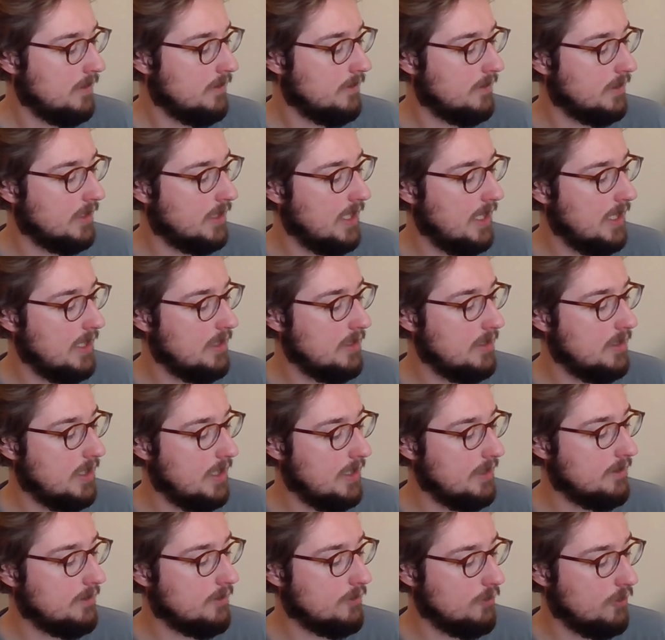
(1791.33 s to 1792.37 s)
The guy on
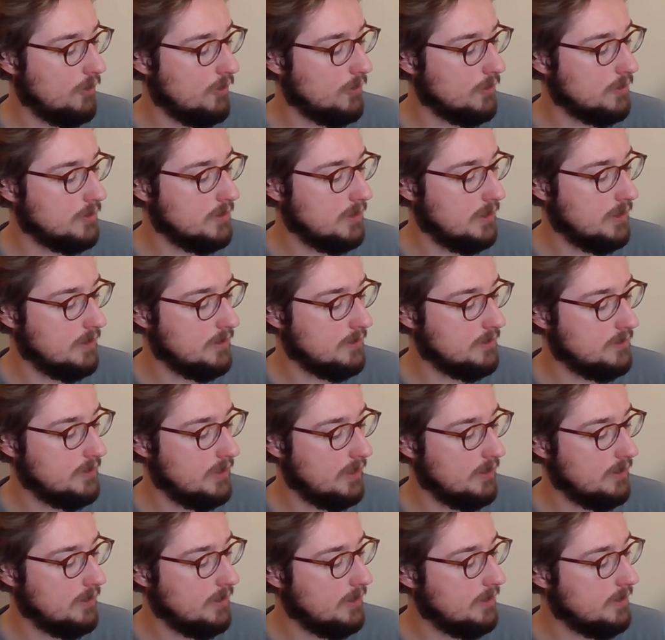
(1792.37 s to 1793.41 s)
ninth croaked, and the
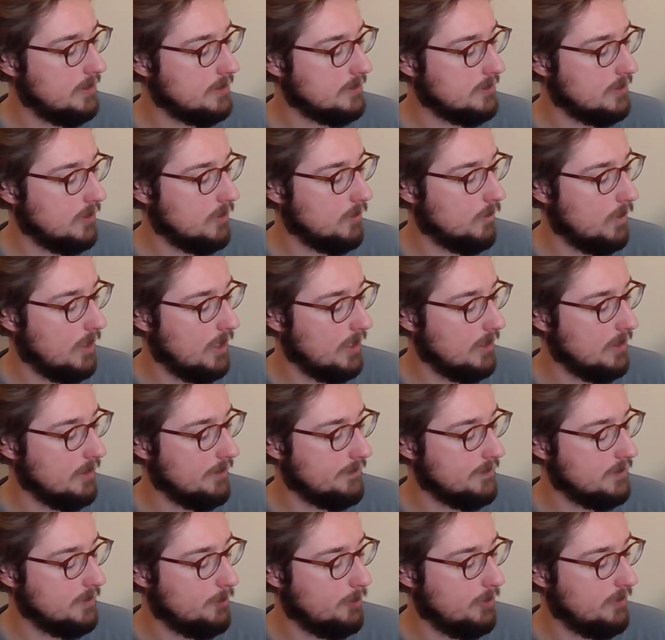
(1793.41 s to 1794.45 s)
stair landings aren't wide
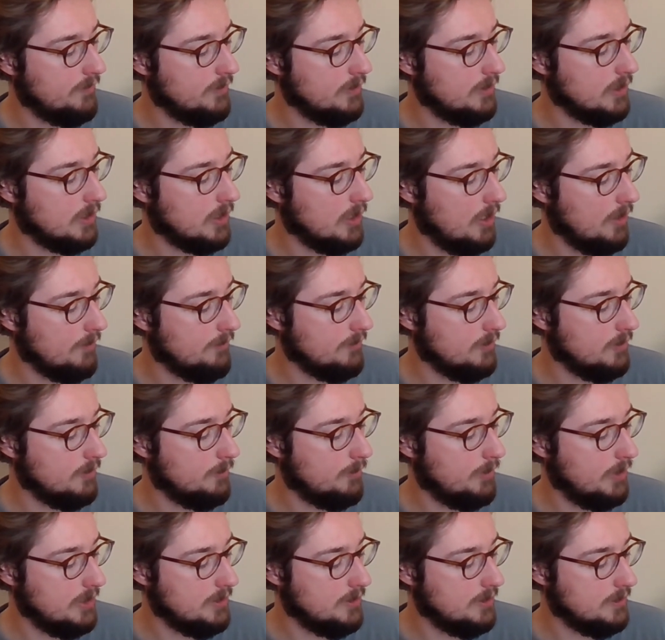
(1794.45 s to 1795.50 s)
enough to pivot the coffin,
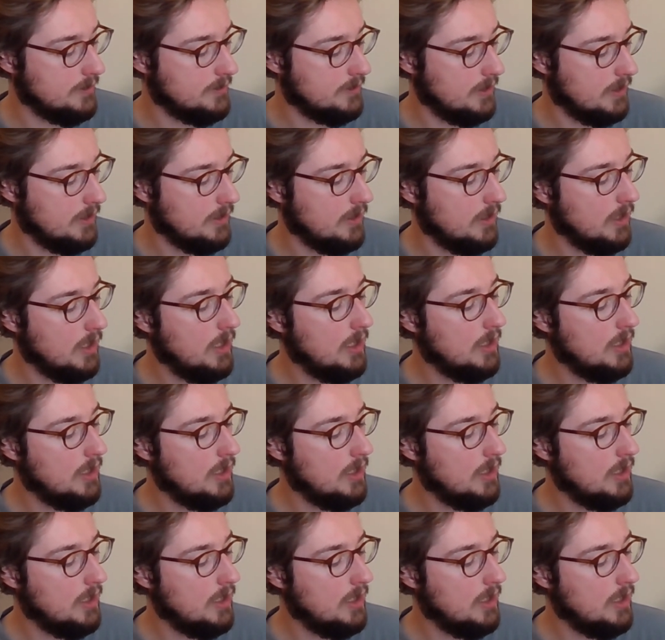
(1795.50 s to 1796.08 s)
Petya said,